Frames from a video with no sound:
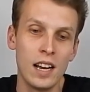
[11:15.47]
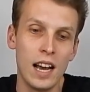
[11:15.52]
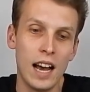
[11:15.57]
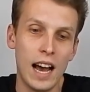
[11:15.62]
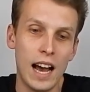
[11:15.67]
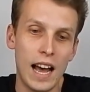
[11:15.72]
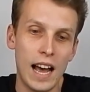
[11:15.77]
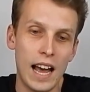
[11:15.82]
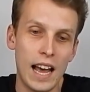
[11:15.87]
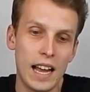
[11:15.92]

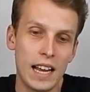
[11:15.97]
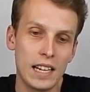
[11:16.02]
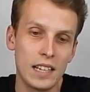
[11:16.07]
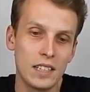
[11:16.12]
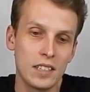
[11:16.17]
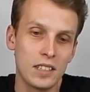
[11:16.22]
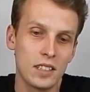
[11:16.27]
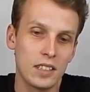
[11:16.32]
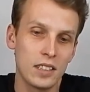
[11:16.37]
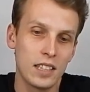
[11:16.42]

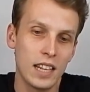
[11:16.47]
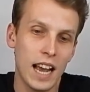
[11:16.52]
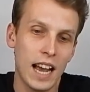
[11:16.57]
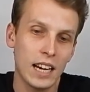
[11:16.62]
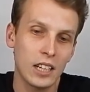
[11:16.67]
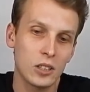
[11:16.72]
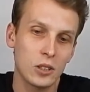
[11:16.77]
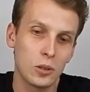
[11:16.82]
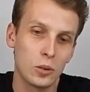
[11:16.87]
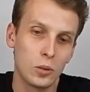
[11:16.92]
and the
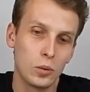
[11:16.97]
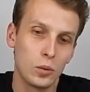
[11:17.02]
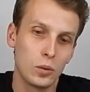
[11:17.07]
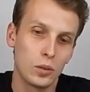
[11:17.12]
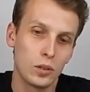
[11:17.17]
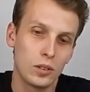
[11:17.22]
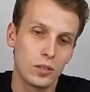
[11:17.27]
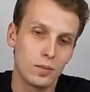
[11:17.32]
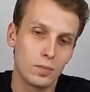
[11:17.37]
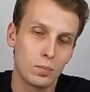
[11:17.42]
actual
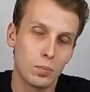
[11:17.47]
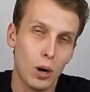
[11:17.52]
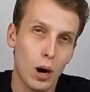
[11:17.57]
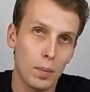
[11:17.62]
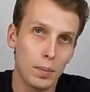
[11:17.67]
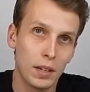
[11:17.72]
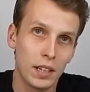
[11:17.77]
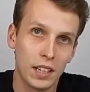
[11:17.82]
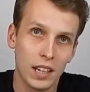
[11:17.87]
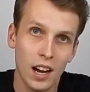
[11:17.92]

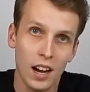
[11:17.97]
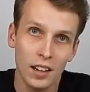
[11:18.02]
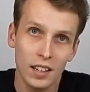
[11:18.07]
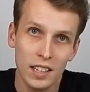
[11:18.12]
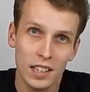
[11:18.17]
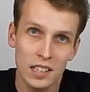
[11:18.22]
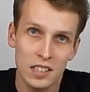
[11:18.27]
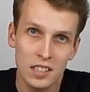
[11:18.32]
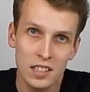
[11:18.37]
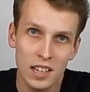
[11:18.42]
proper nut
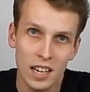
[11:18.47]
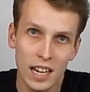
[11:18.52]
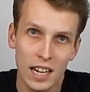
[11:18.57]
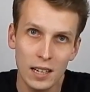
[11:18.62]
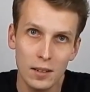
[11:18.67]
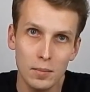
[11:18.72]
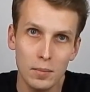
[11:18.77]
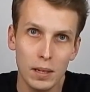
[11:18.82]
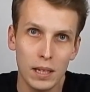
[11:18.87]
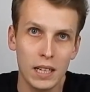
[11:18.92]
isn't
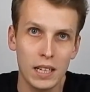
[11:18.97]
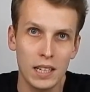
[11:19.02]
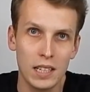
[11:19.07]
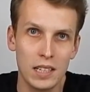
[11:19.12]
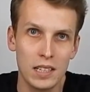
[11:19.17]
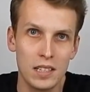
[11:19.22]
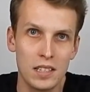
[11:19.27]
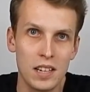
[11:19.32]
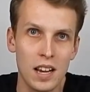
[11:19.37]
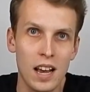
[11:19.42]
in
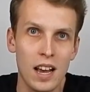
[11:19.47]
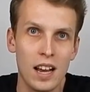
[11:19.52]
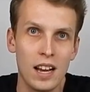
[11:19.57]
because,